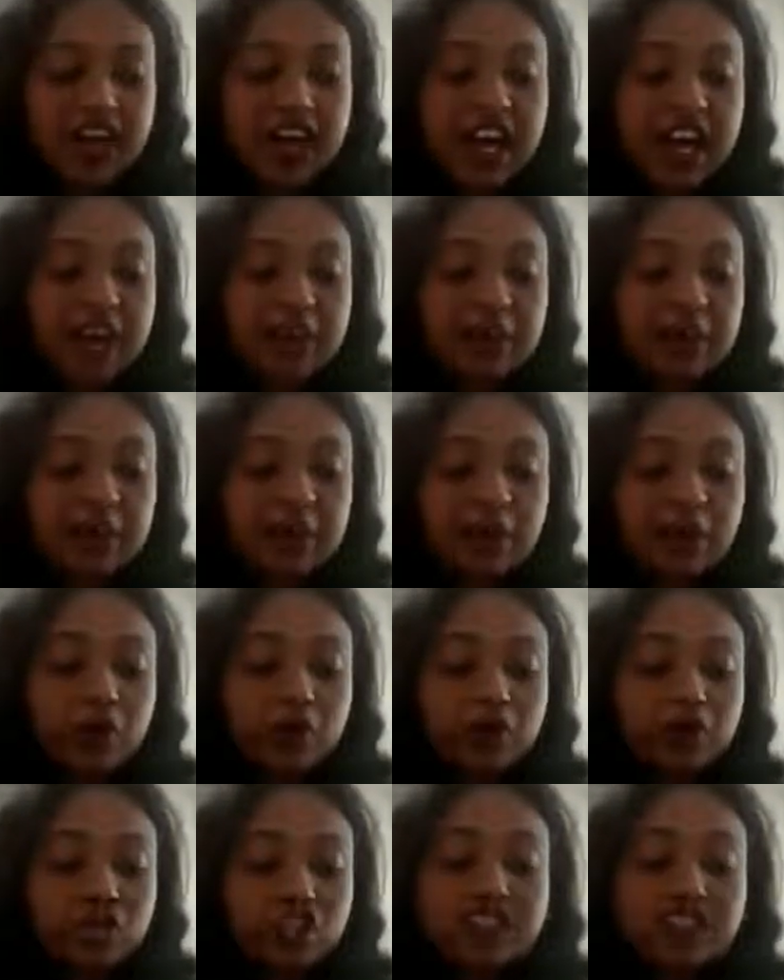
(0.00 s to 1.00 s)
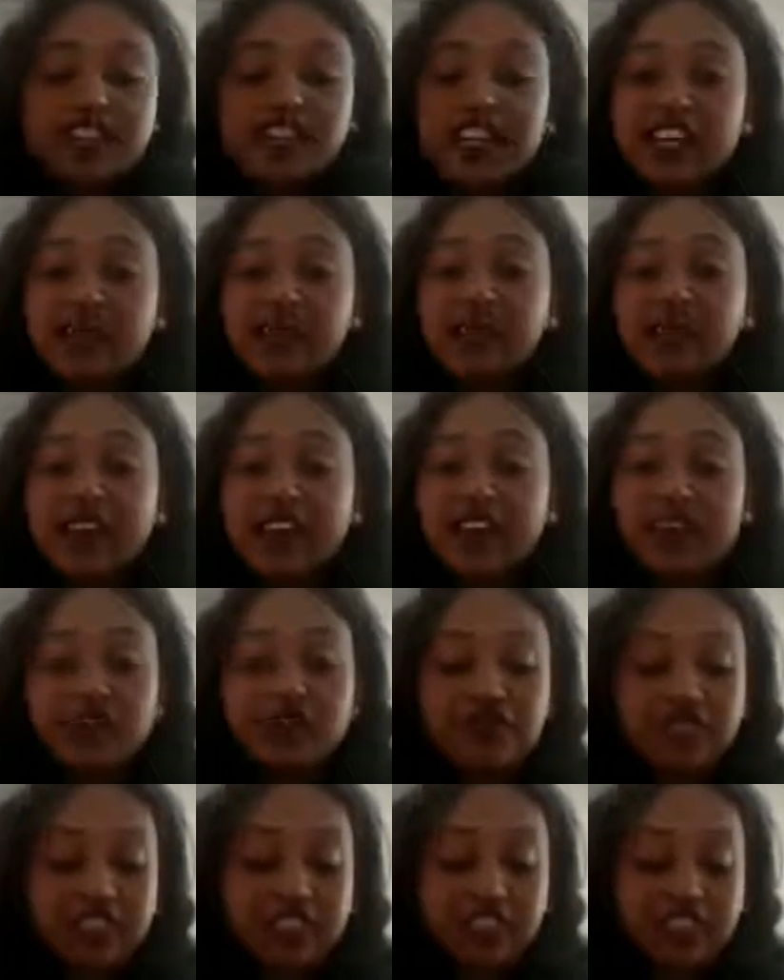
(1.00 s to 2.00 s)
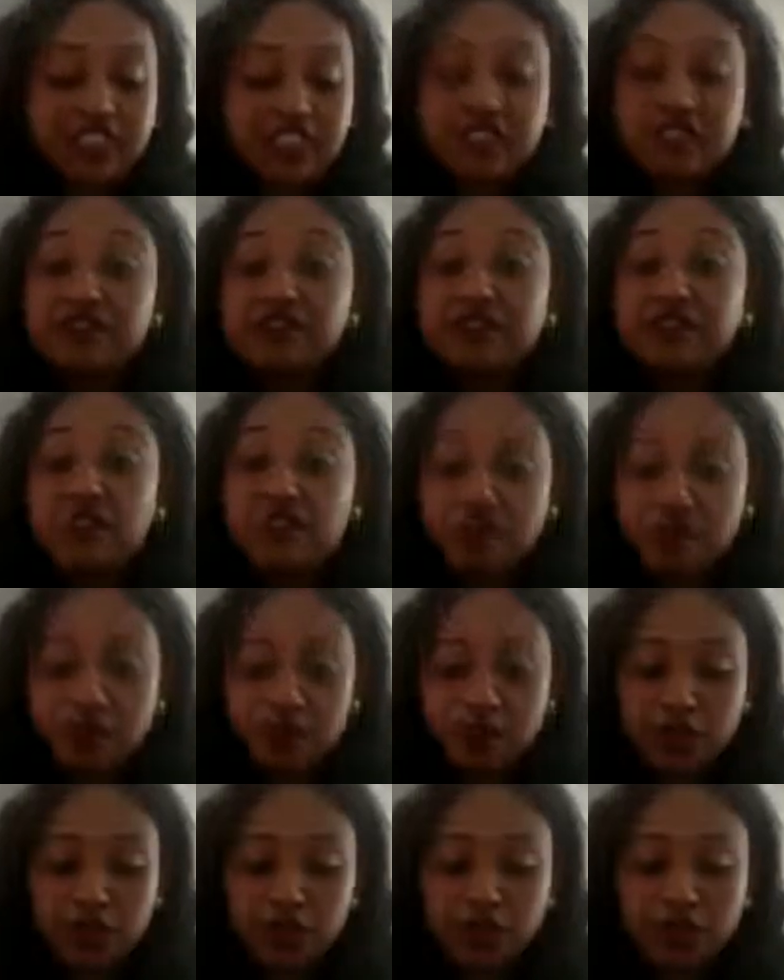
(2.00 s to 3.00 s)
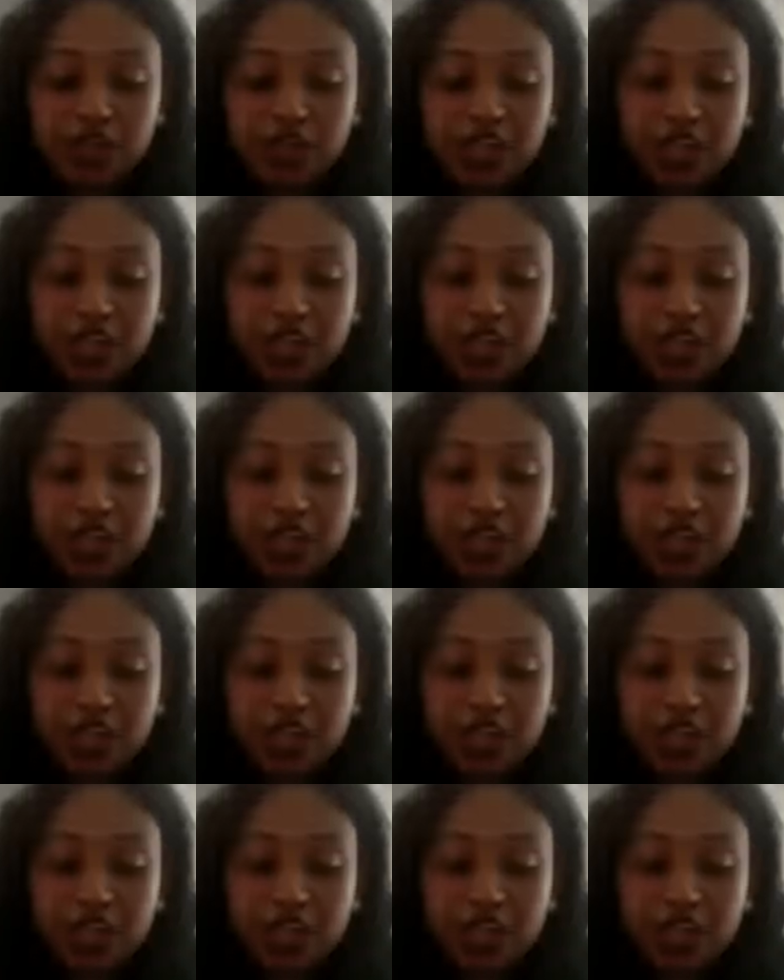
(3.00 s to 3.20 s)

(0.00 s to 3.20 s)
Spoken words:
I'm approaching State Bank of India for home loan.